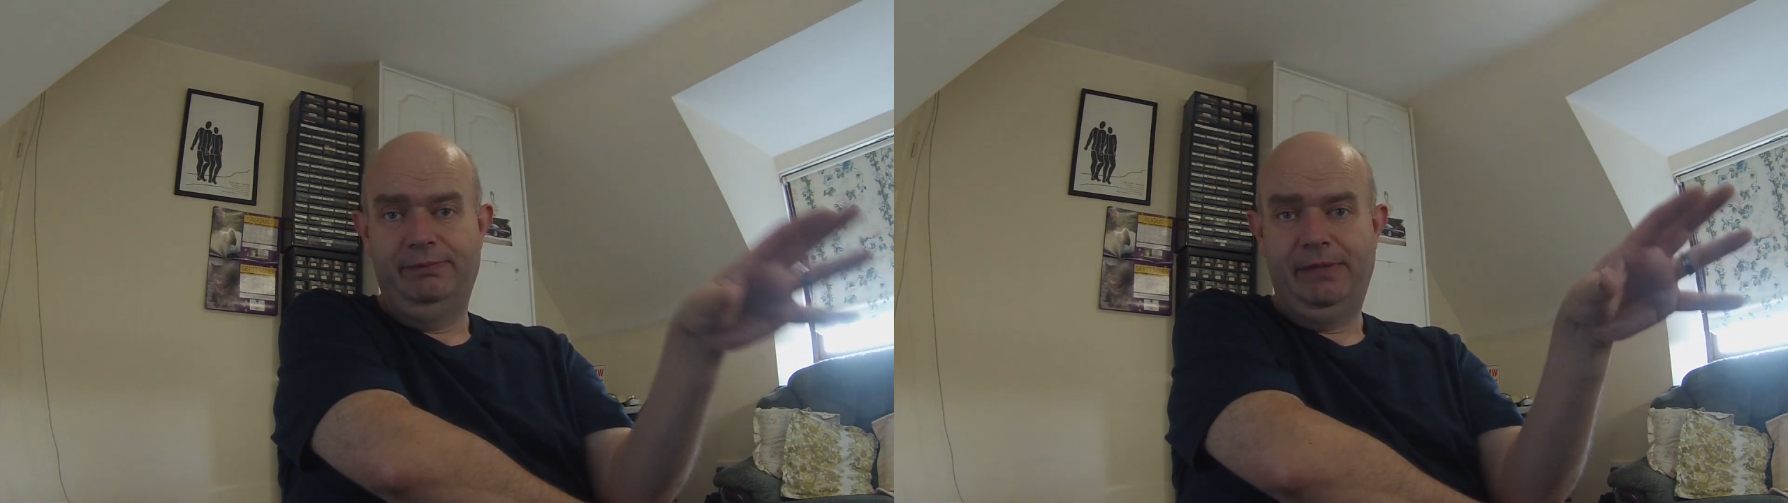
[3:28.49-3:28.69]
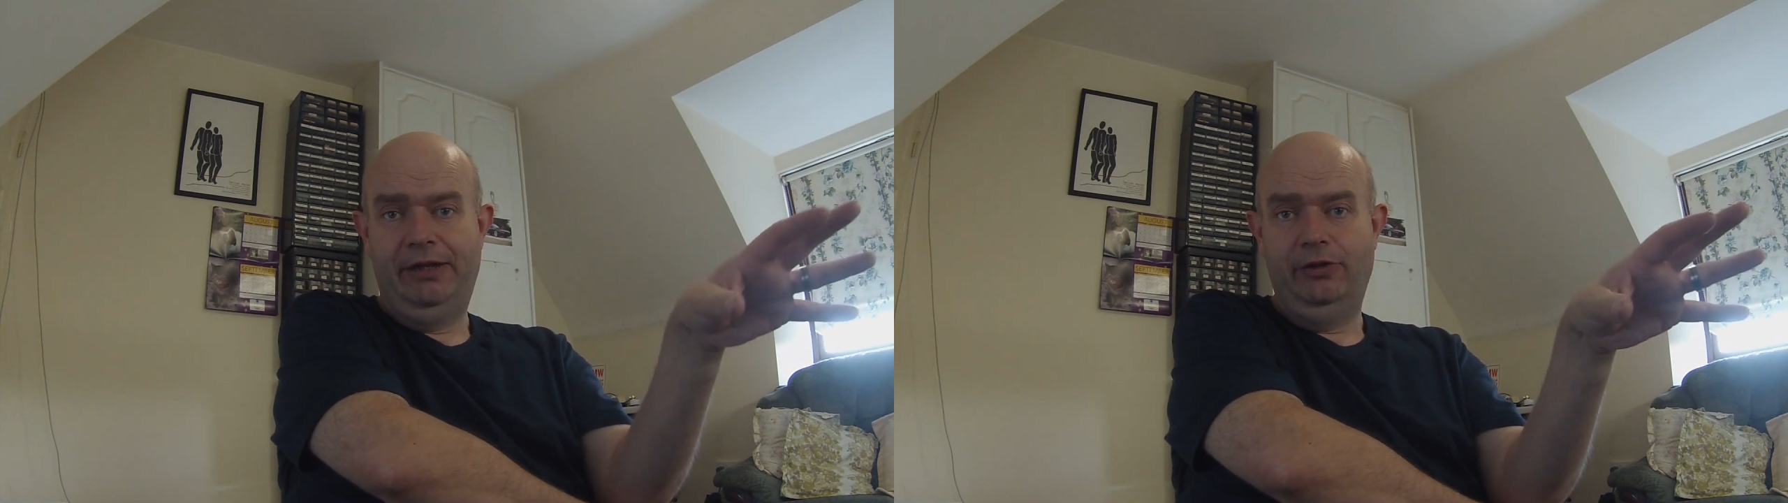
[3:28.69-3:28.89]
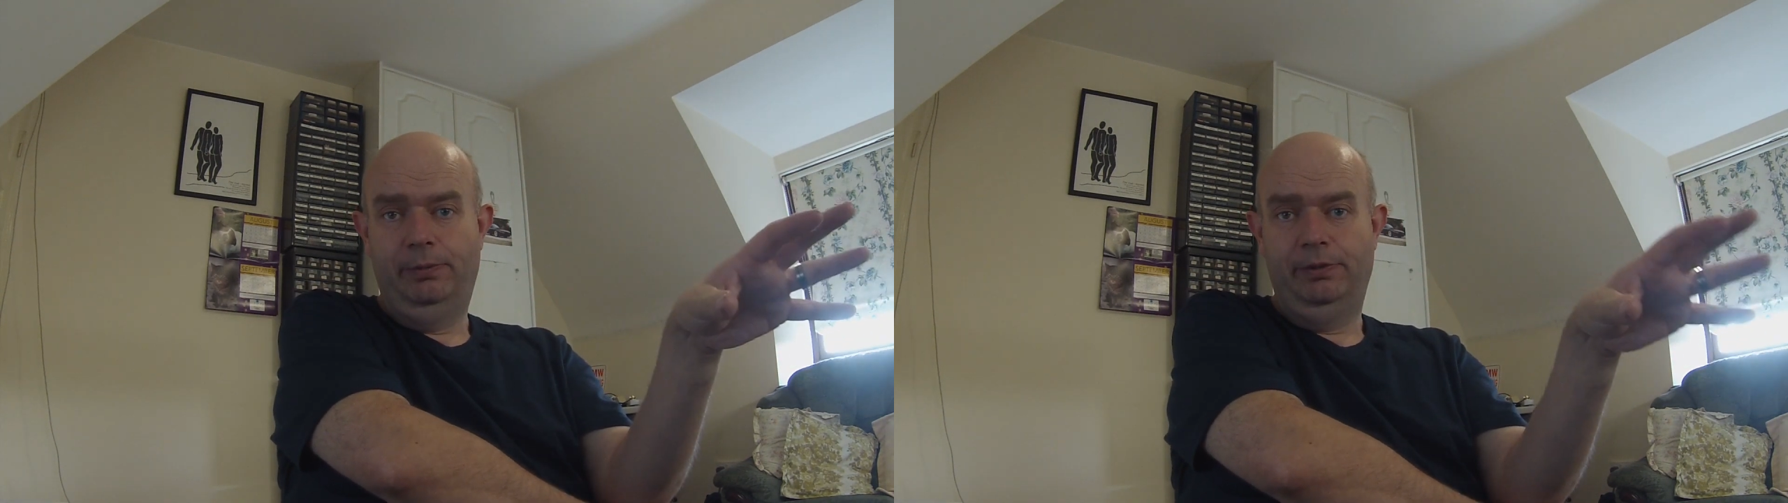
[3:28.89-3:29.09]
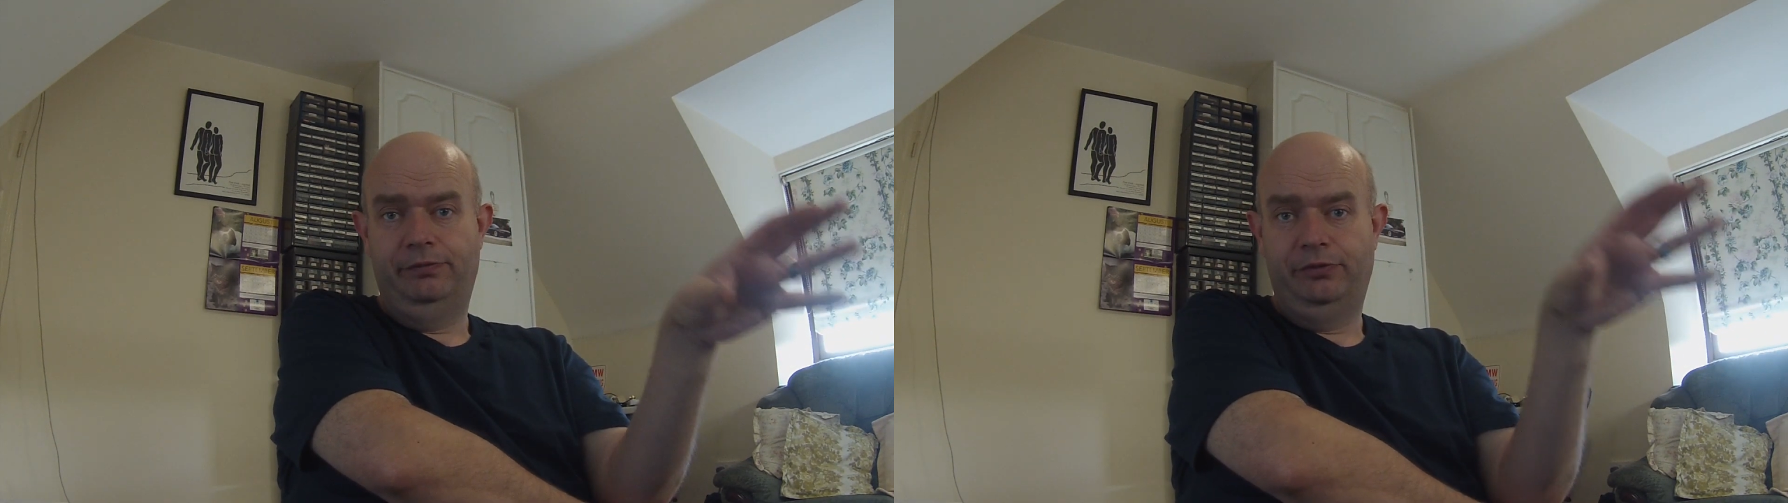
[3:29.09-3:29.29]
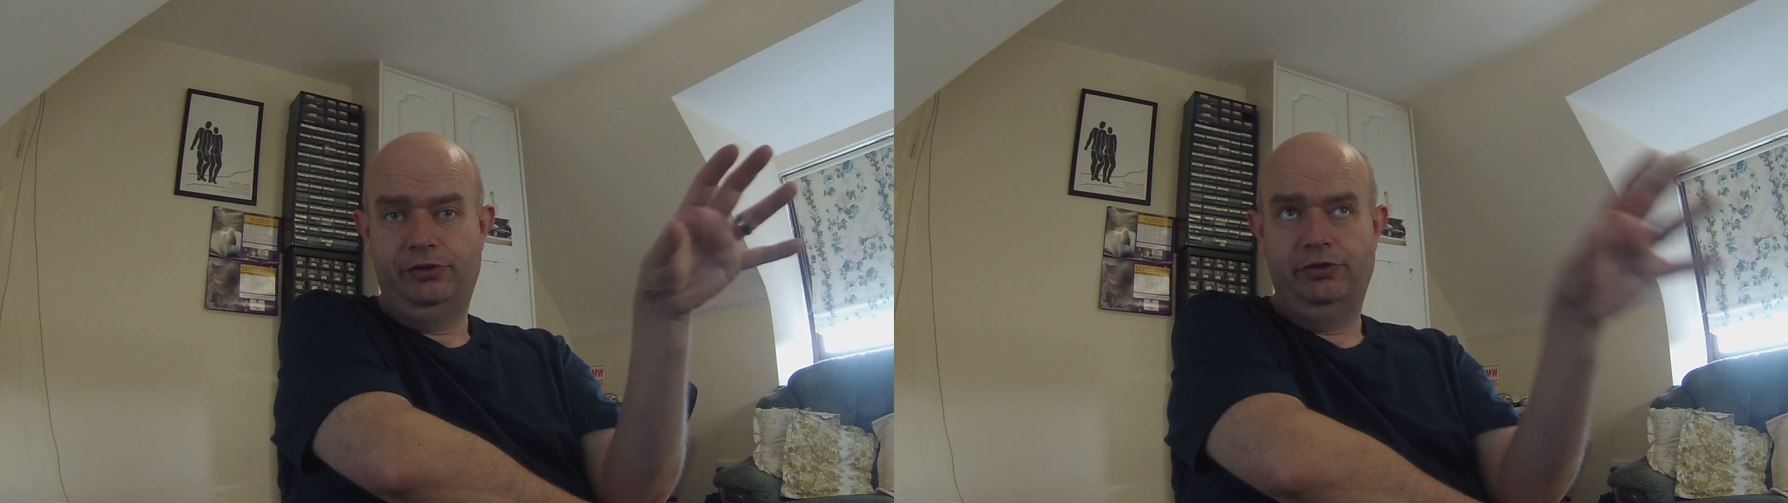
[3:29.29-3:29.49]
made up
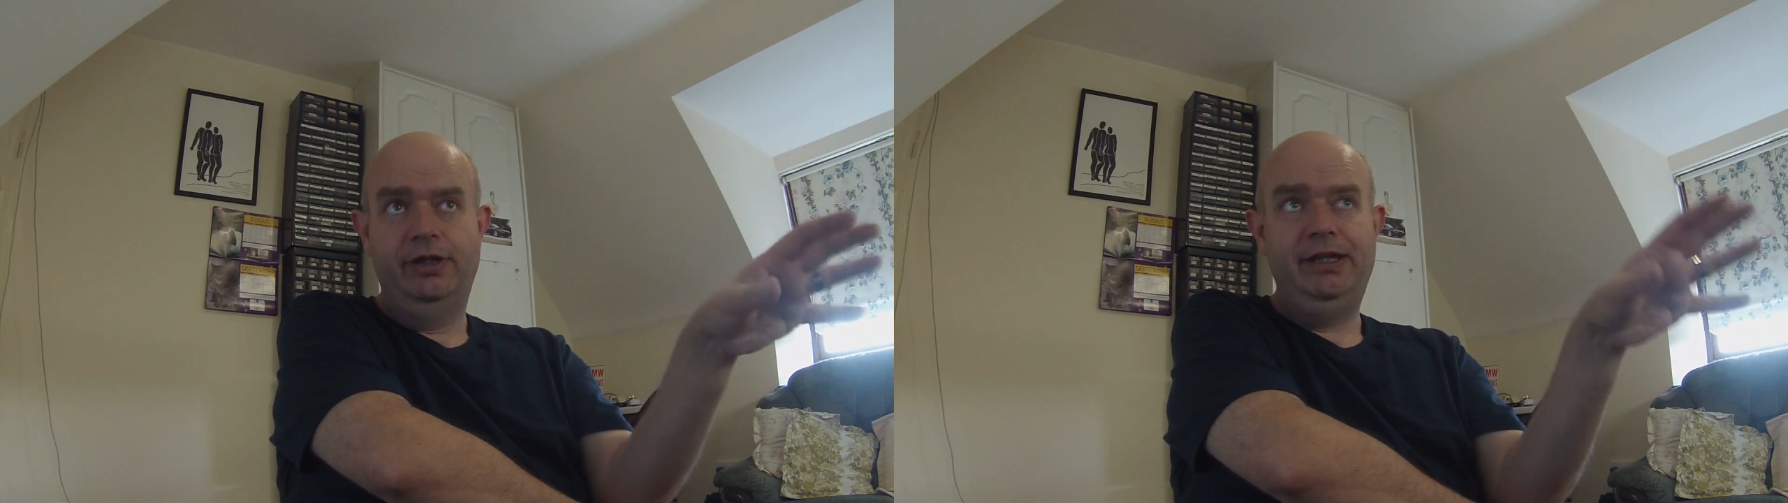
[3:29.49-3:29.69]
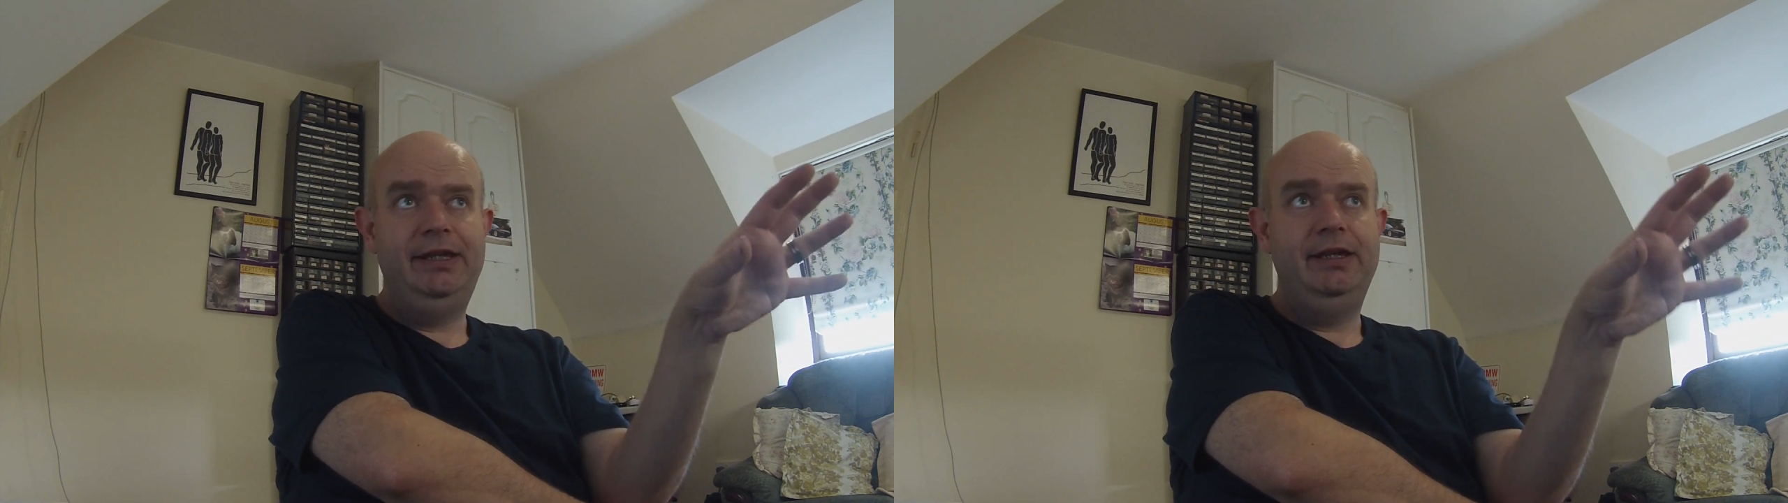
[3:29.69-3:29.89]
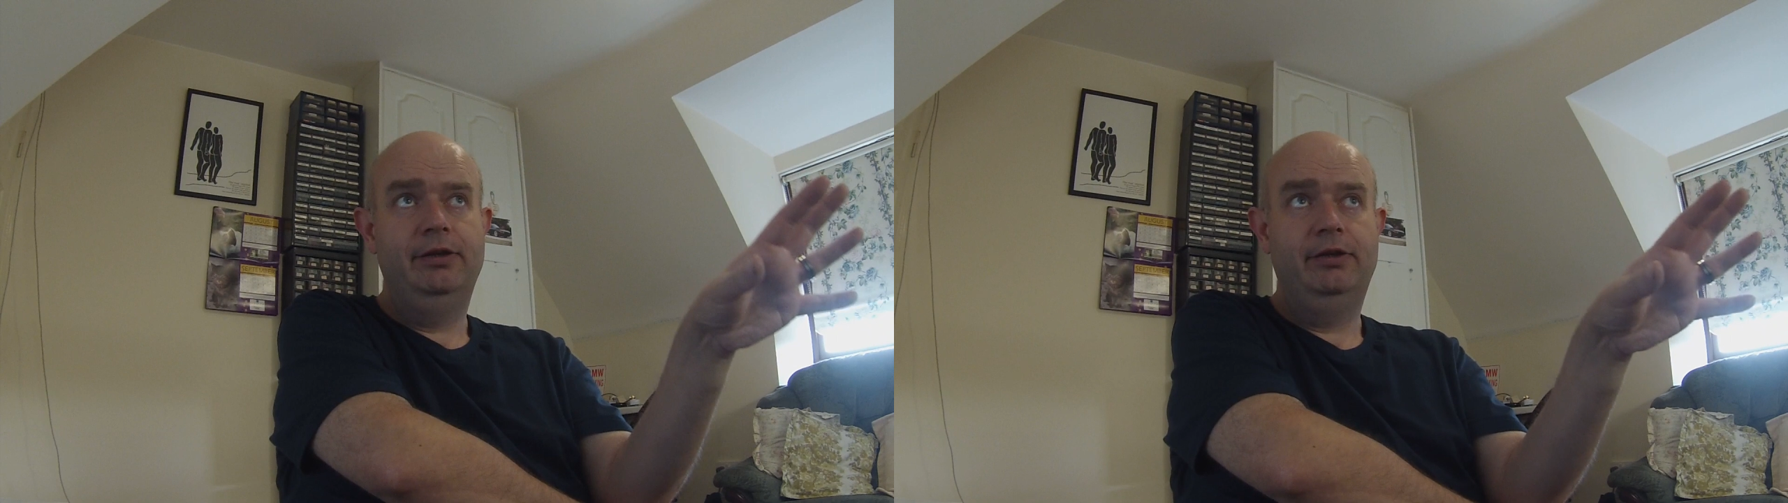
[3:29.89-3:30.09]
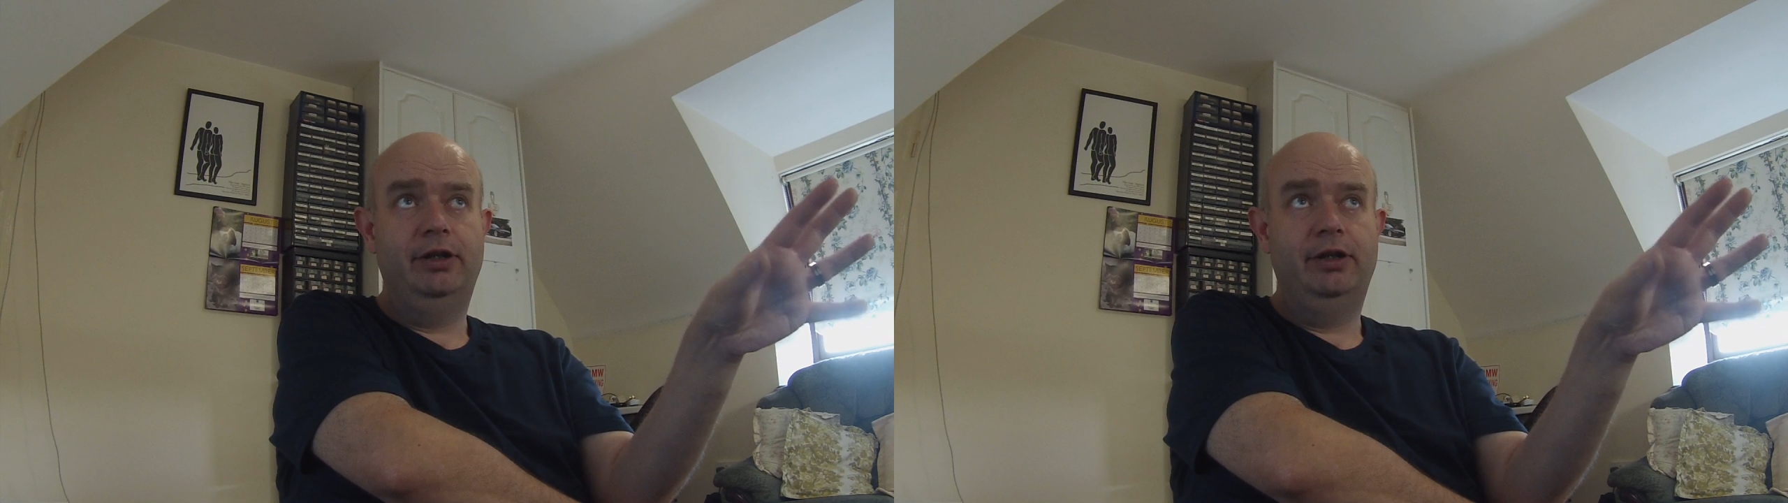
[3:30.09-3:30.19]
of three,